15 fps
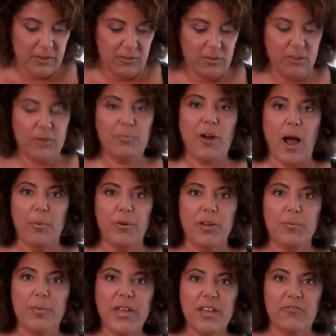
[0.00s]
to the
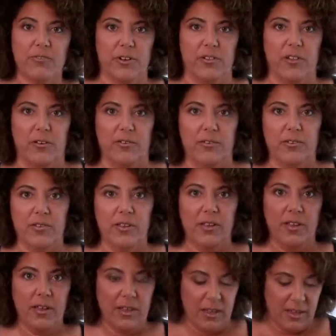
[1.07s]
property being foreclosed.
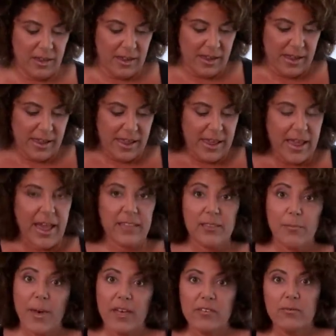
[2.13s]
And
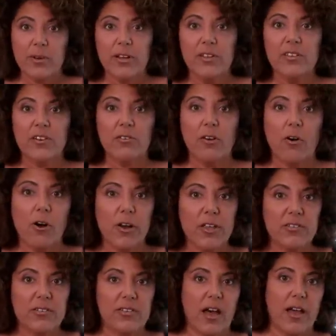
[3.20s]
the best one is on
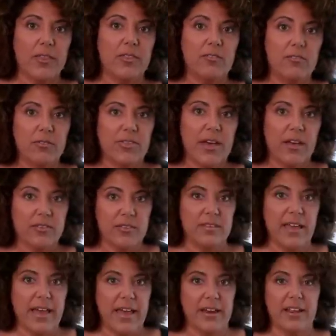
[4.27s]
August 9th,
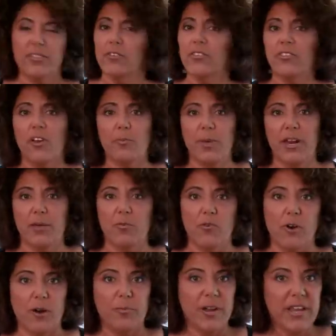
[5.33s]
2010, and there's so many
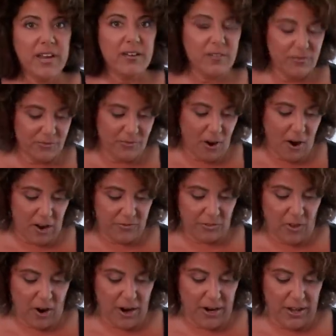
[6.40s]
more, but here in
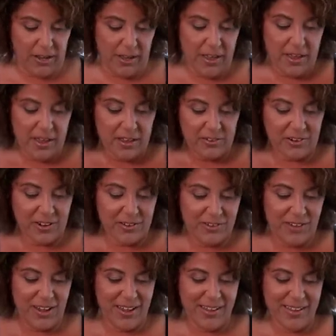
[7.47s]
Florida,
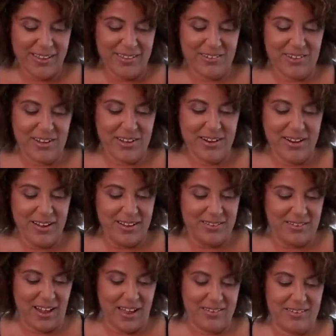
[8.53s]
Judge Jean
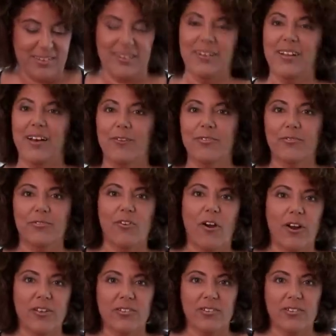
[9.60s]
Johnson of the Florida